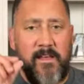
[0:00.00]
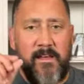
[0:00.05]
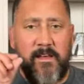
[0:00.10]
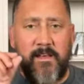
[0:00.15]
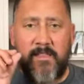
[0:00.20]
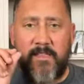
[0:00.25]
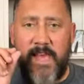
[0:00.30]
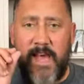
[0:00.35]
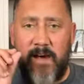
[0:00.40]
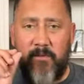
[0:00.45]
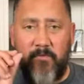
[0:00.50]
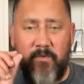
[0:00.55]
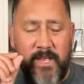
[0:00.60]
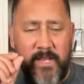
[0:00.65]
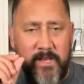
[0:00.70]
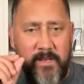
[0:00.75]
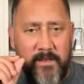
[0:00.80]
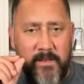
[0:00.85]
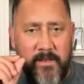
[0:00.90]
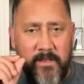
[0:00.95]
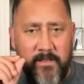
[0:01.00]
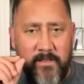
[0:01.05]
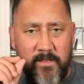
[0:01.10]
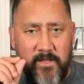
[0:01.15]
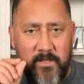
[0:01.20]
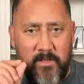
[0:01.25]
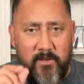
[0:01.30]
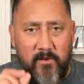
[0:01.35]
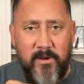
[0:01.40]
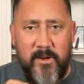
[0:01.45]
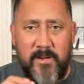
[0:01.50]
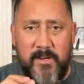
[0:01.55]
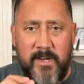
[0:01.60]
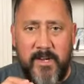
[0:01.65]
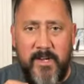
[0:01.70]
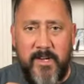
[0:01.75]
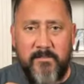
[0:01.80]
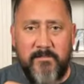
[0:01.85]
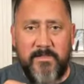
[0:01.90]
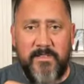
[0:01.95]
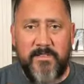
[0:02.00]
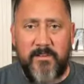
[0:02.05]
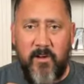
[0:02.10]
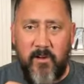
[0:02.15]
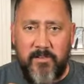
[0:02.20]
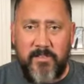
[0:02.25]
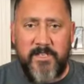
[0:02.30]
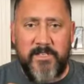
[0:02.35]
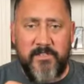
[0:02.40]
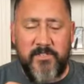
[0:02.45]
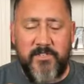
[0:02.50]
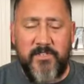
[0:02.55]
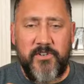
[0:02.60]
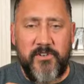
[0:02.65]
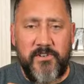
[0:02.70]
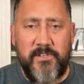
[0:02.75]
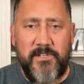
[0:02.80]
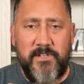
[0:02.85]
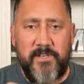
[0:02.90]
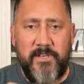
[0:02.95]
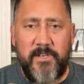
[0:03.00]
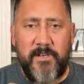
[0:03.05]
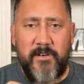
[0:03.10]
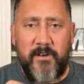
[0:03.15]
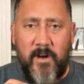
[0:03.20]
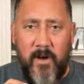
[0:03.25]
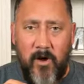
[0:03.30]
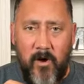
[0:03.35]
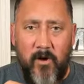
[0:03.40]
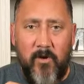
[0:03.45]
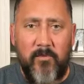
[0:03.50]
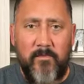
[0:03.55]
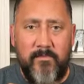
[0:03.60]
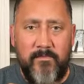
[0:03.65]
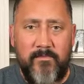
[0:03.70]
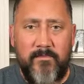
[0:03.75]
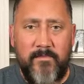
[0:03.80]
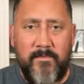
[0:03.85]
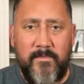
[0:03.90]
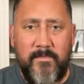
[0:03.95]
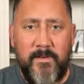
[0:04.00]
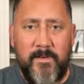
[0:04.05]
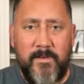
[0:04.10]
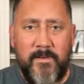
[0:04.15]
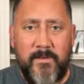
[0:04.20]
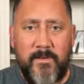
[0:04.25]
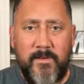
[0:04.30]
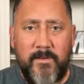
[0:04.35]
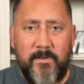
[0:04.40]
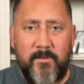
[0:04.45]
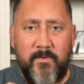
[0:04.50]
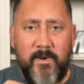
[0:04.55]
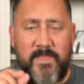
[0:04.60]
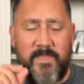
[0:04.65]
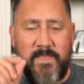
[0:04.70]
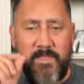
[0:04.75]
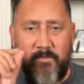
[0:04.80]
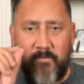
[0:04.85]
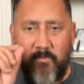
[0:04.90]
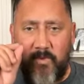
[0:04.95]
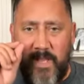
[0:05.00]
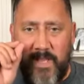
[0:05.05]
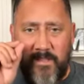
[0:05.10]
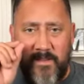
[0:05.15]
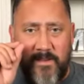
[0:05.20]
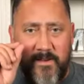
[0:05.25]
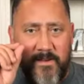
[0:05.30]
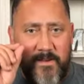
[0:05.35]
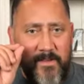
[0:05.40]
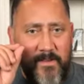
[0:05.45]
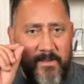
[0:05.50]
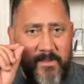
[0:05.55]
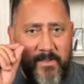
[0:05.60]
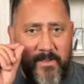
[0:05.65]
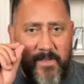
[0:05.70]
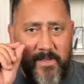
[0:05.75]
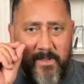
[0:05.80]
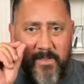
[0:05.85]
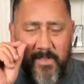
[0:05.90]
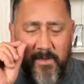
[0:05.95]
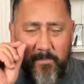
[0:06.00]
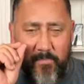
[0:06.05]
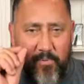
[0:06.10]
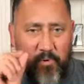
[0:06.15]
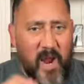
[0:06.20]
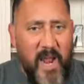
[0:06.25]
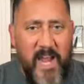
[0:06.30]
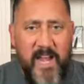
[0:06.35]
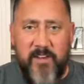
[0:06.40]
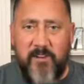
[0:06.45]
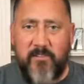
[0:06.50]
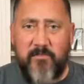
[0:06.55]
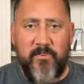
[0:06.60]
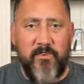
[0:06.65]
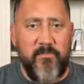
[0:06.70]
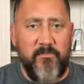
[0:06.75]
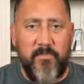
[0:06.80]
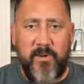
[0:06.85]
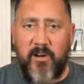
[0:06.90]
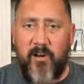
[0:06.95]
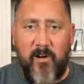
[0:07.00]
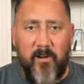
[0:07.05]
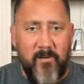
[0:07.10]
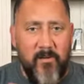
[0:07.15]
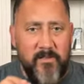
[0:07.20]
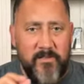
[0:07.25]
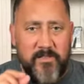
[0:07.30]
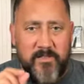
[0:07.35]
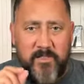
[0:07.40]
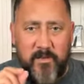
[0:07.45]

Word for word: that when the Lord comes, calls his church home, when, when the, the bridegroom calls the